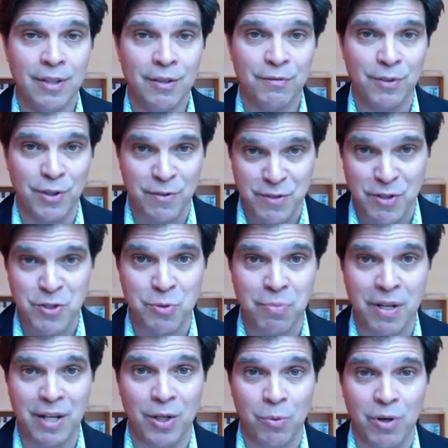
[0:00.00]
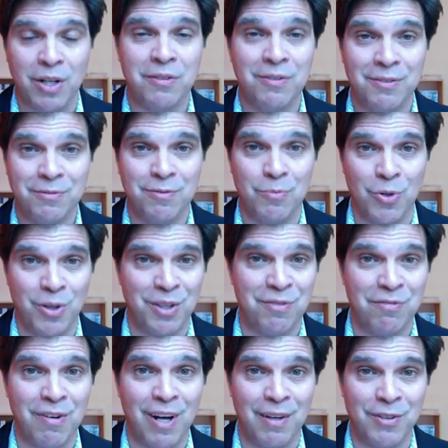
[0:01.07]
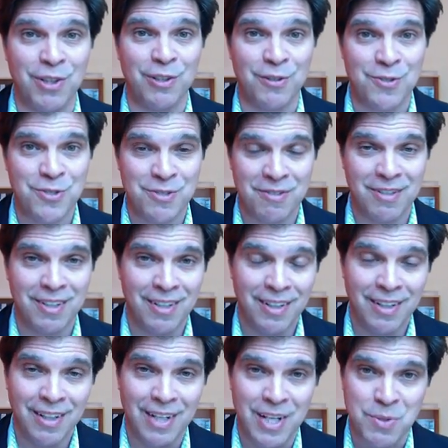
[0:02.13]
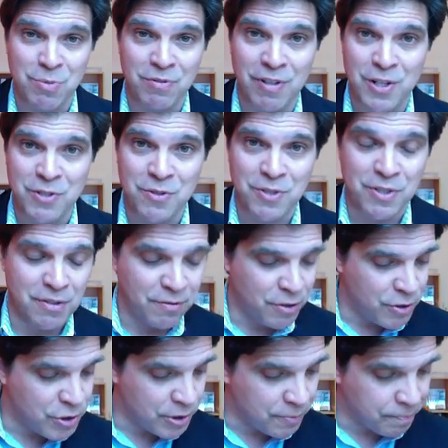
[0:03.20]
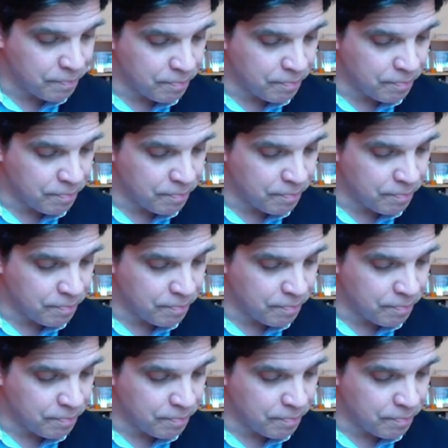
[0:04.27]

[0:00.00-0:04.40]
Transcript: for those of us who plan to work for more than 5 years as professors in the future.